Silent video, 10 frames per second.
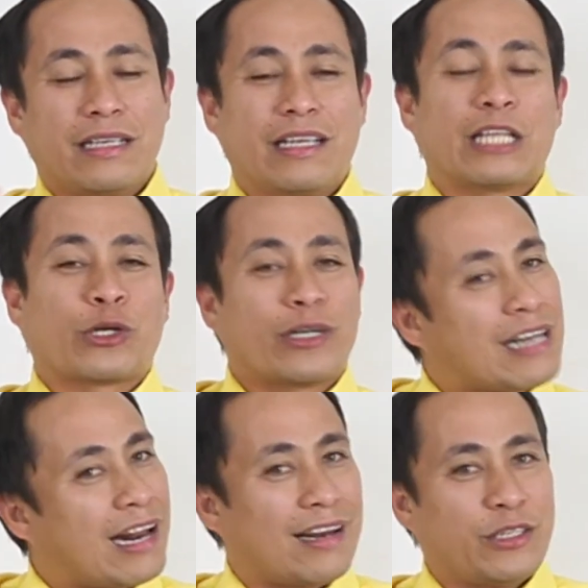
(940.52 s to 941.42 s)

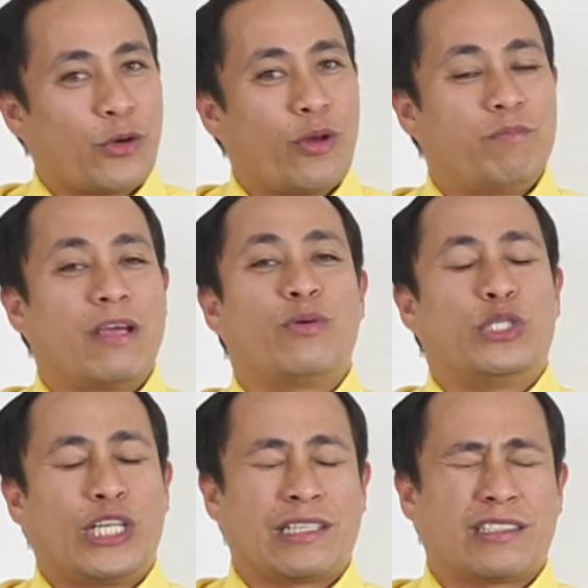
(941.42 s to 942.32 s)
eternal. You will be with
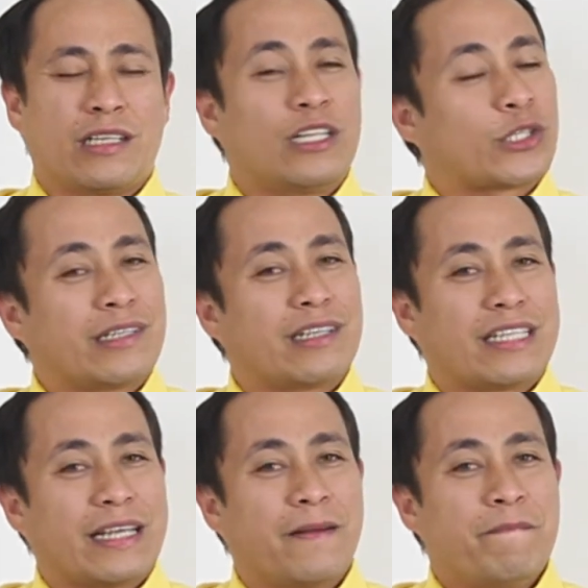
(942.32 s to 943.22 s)
Jesus in
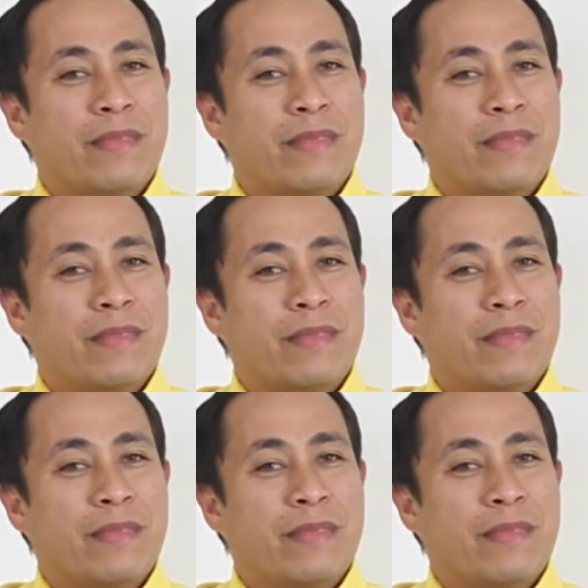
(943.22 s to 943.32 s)
eternity.